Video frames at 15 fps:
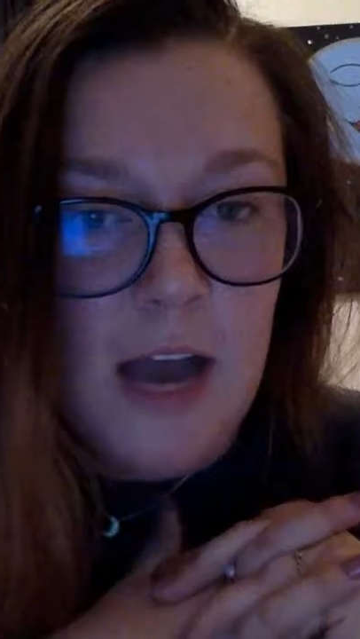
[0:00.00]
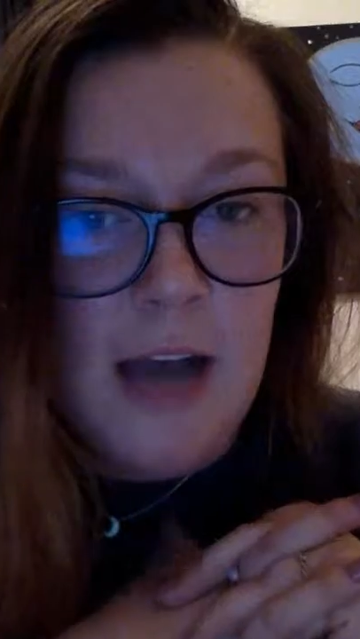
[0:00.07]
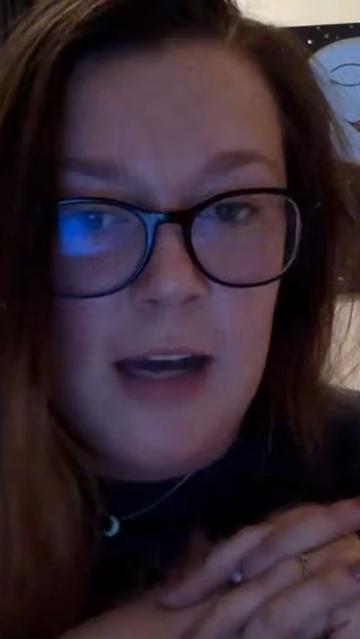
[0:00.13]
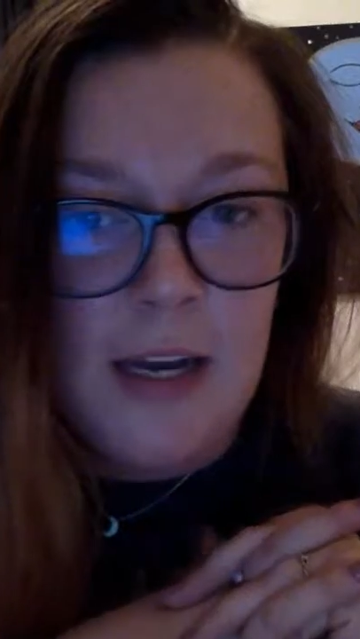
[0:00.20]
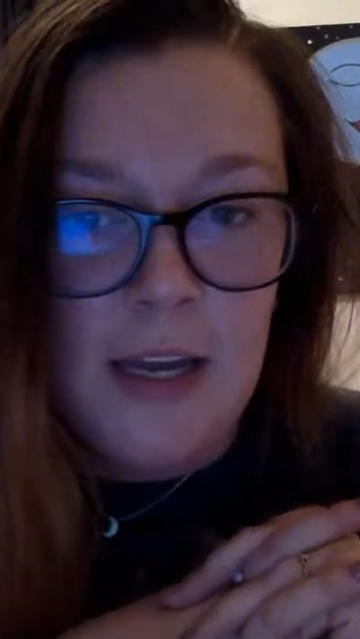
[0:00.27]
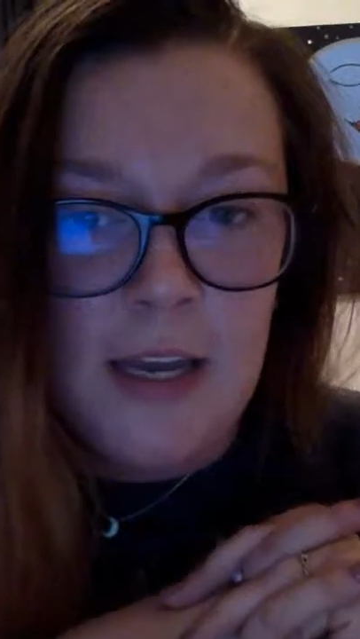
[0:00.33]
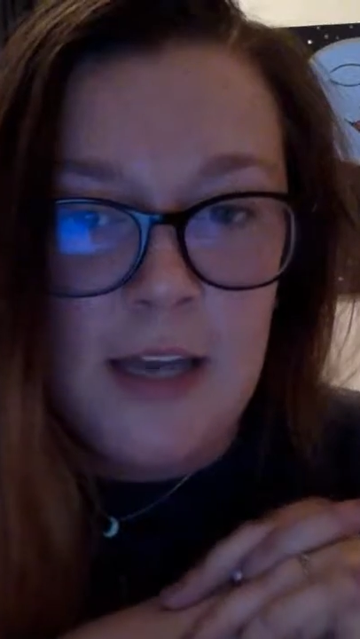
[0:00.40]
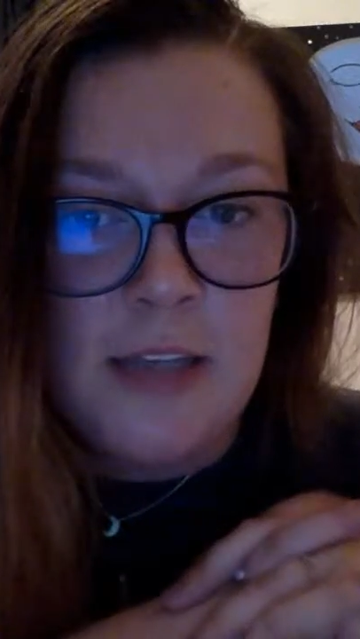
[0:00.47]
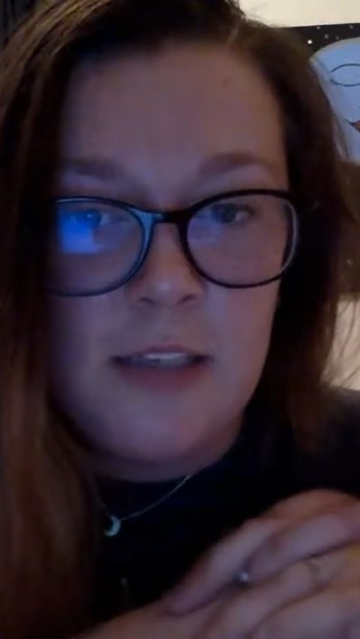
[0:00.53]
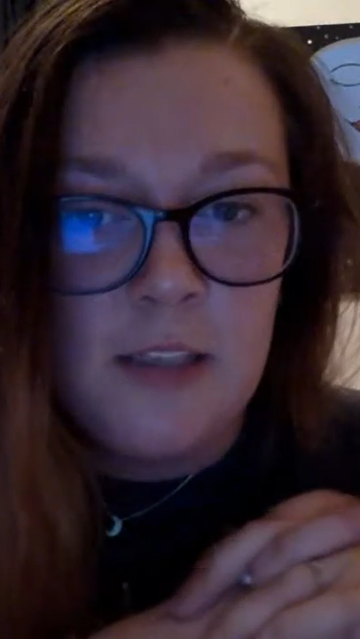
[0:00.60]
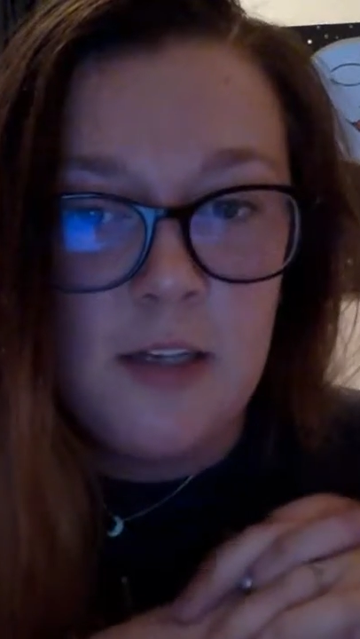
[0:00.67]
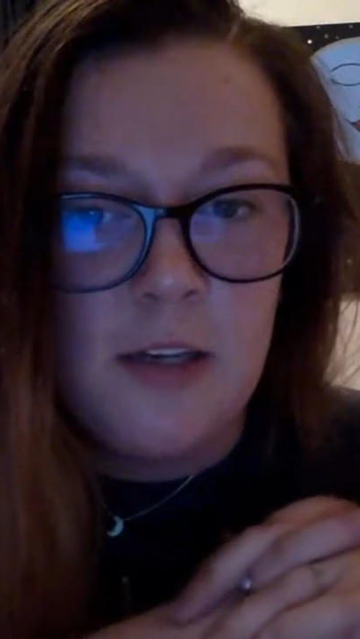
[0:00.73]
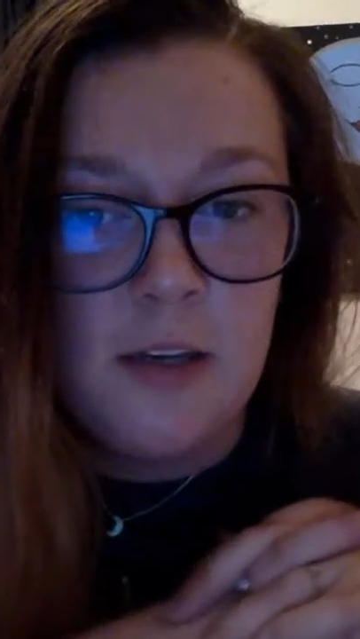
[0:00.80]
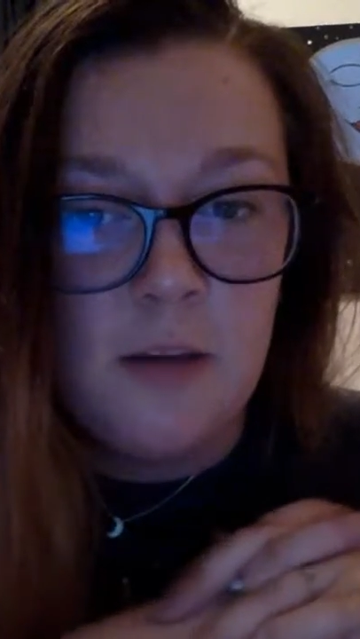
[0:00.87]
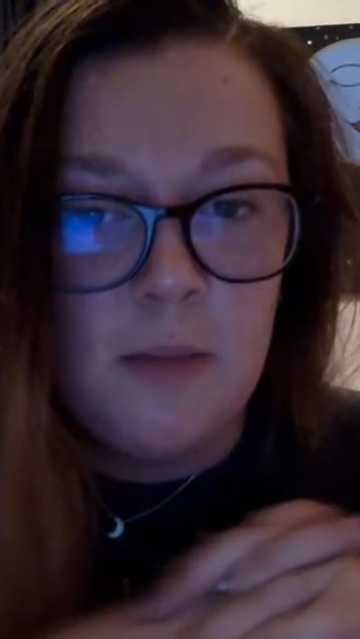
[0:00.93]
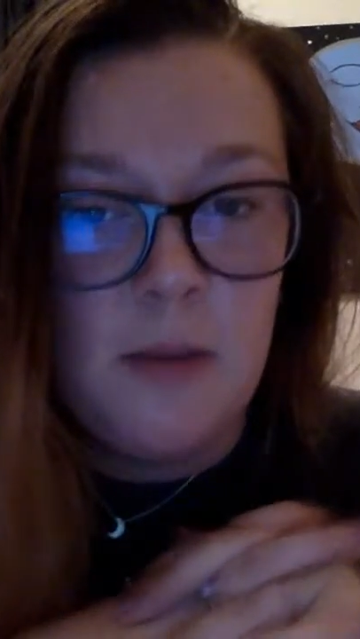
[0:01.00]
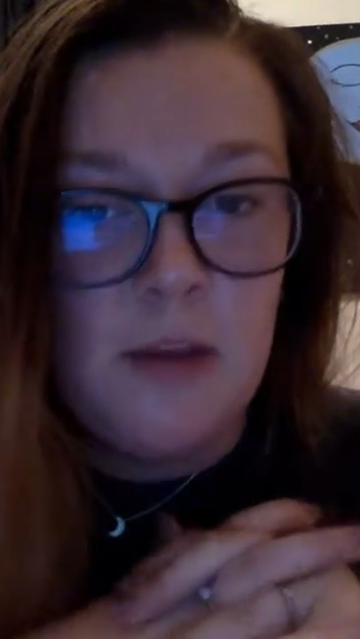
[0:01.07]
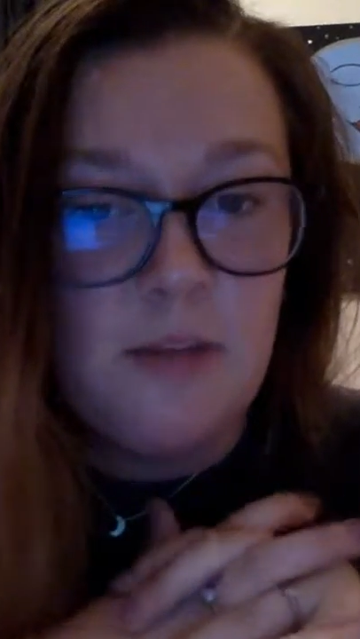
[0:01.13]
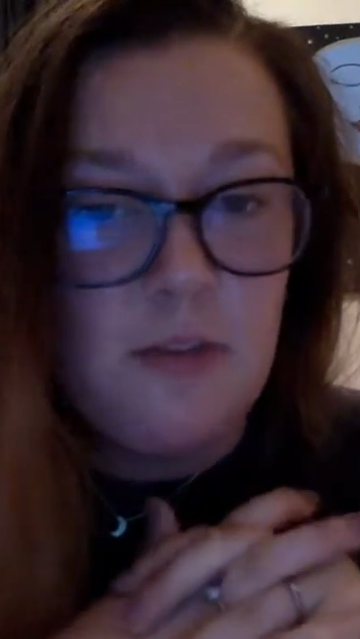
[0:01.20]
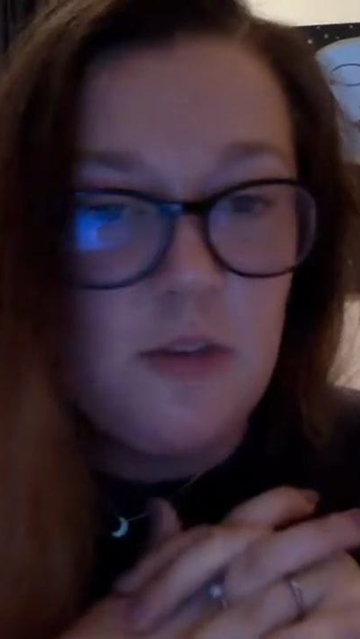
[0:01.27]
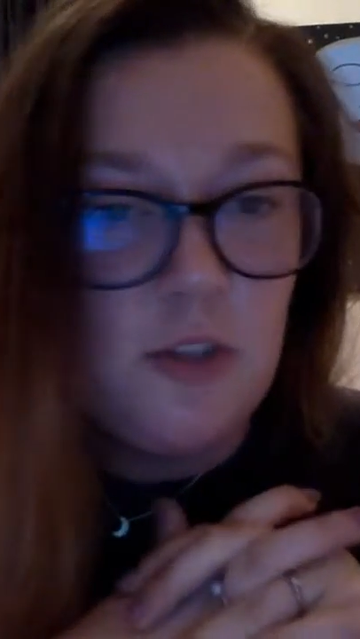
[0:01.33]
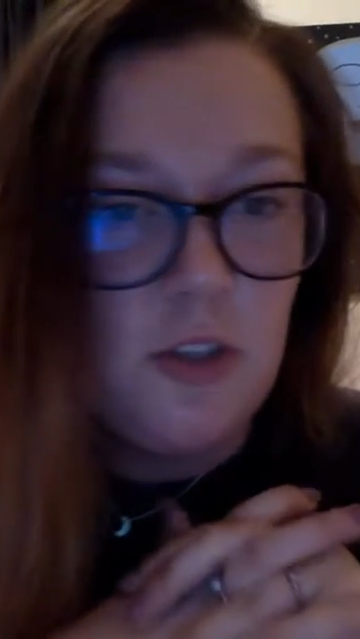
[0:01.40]
adding into
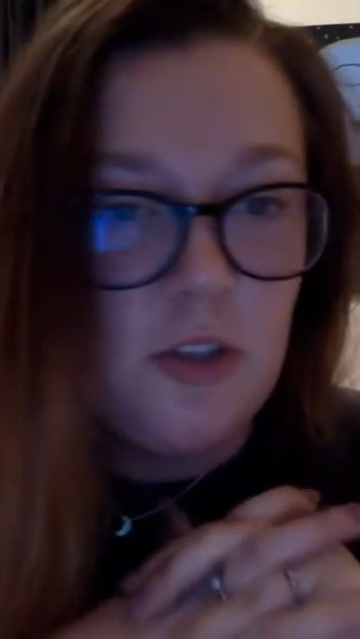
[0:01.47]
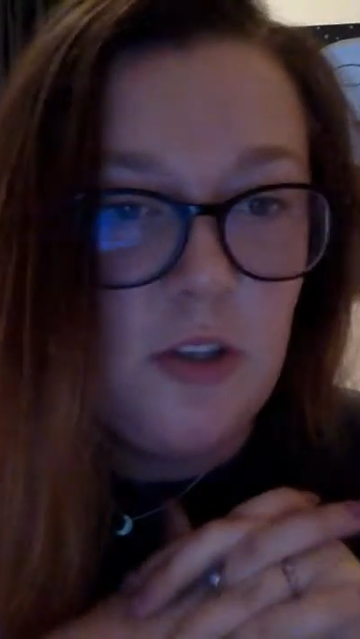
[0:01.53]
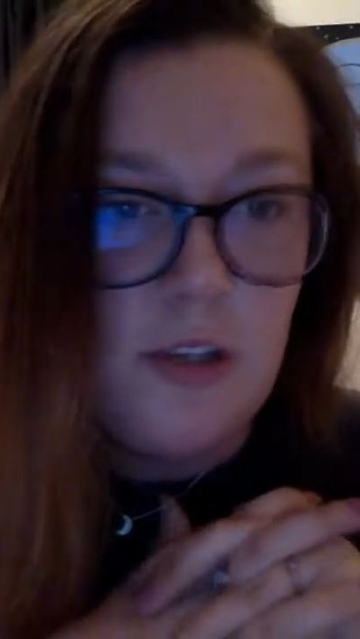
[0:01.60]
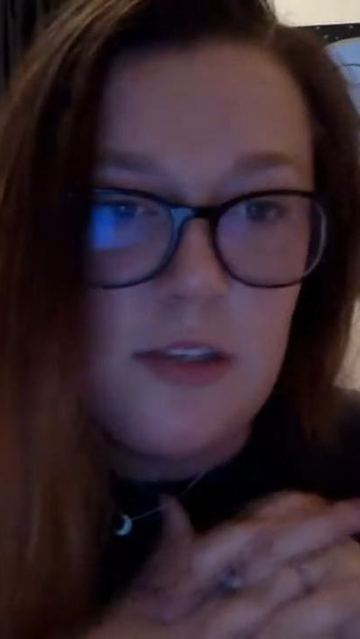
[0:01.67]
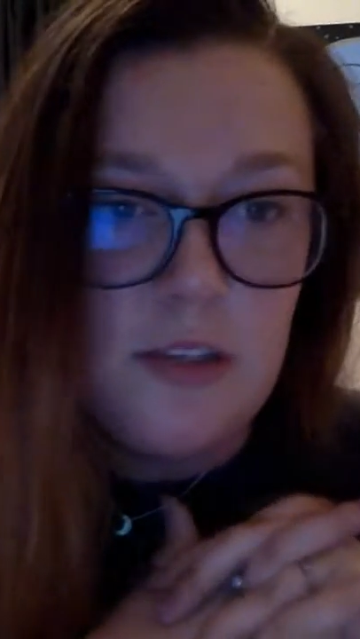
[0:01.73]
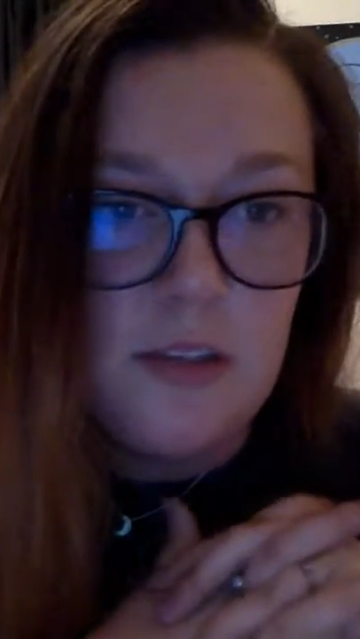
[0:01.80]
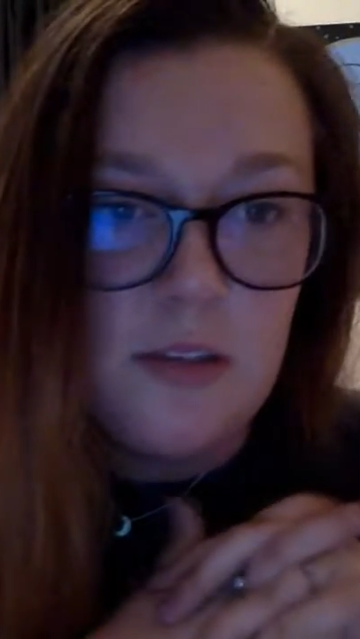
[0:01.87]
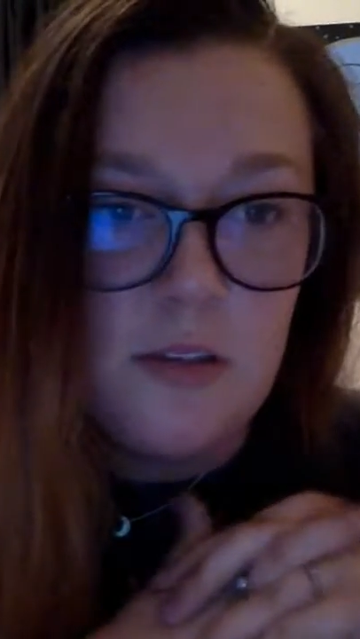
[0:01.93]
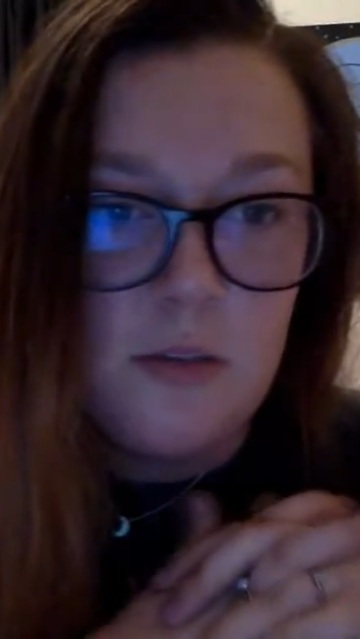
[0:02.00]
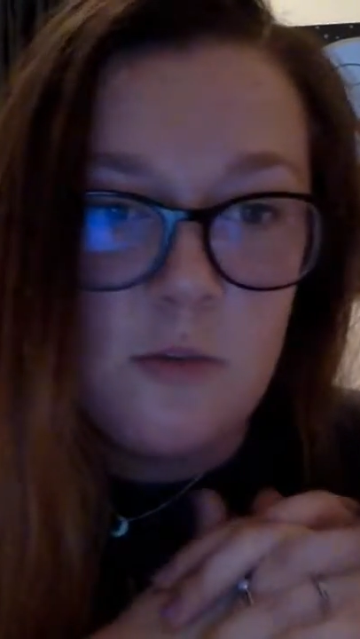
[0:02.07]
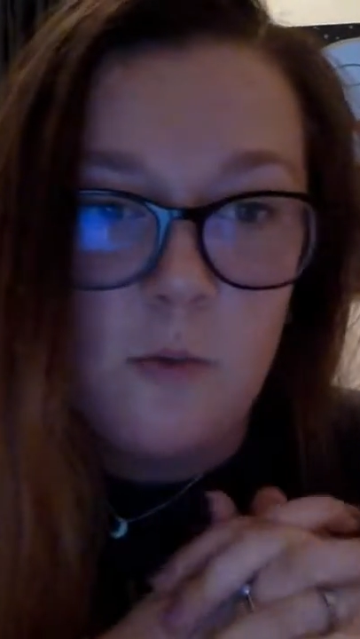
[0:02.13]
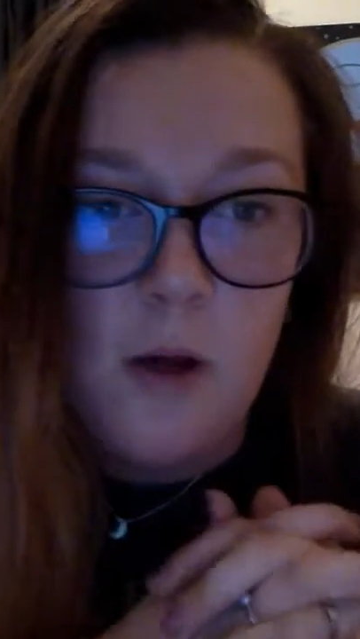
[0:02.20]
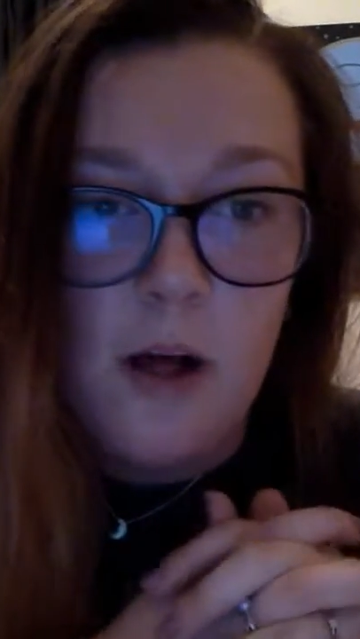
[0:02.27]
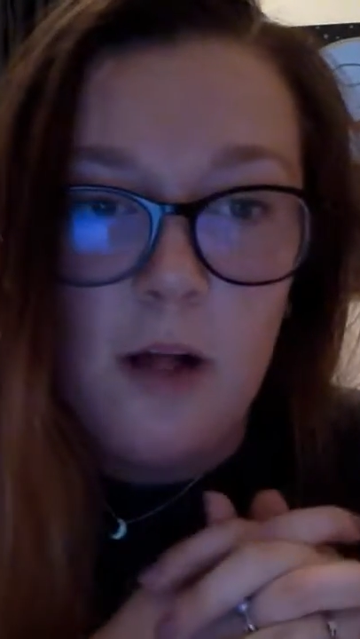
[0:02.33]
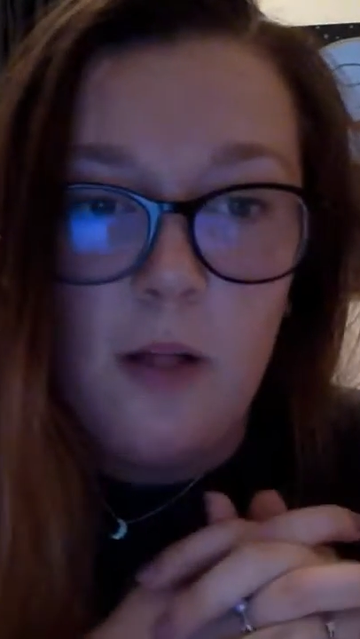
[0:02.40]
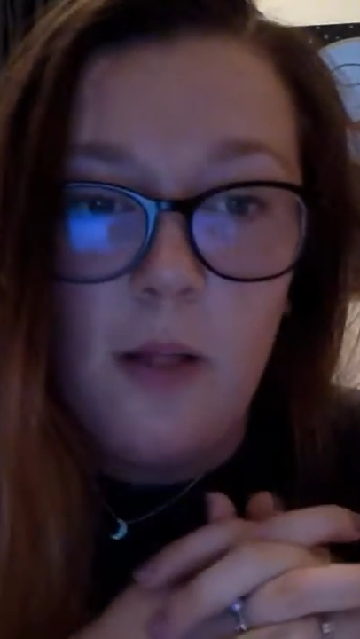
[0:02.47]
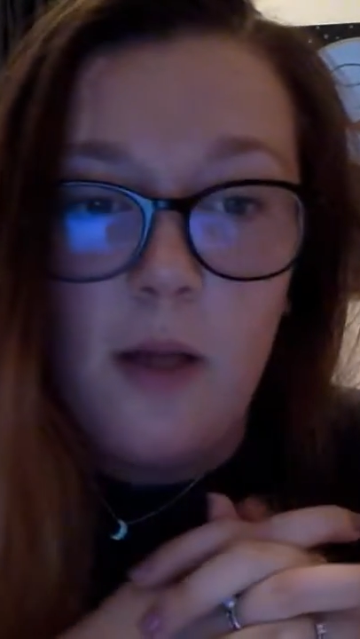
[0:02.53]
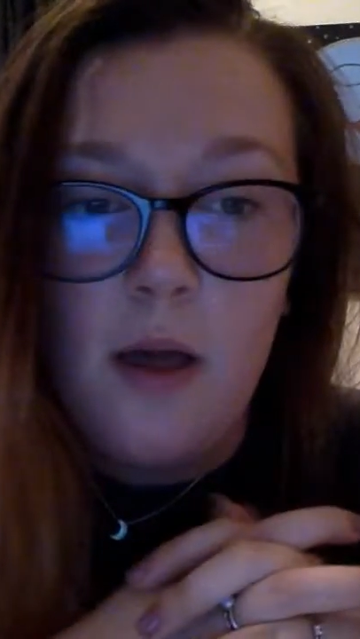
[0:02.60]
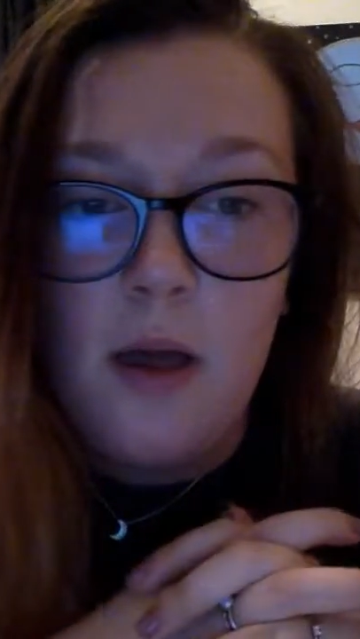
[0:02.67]
my future lessons as well.